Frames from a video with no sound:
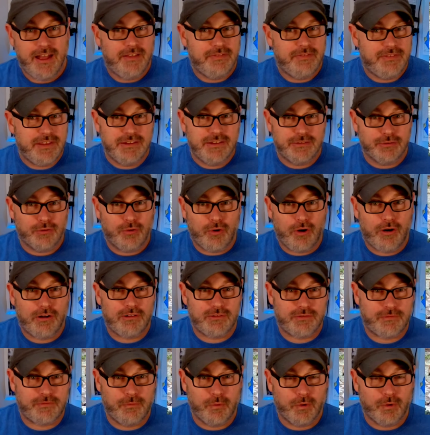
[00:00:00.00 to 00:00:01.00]
These
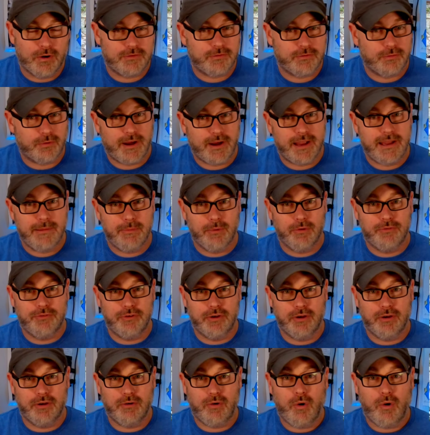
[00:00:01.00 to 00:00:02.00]
large forts were able
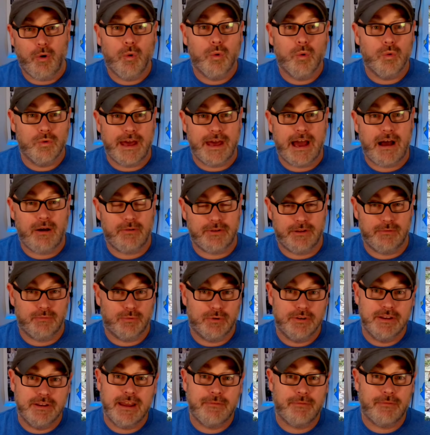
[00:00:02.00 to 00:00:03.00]
to hold out and
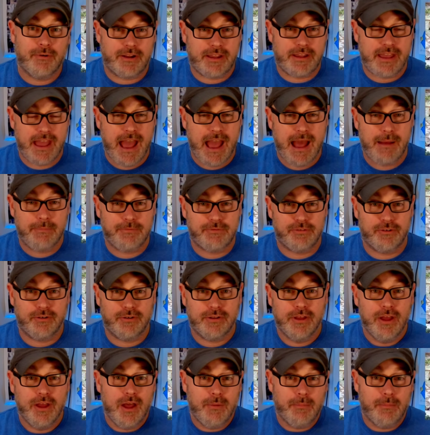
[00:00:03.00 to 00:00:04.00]
were never
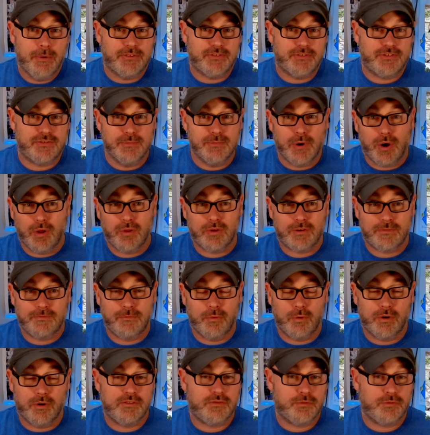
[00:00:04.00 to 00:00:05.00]
captured, but smaller
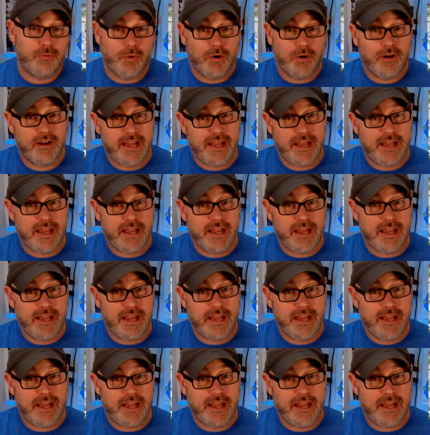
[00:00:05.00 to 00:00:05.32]
forts were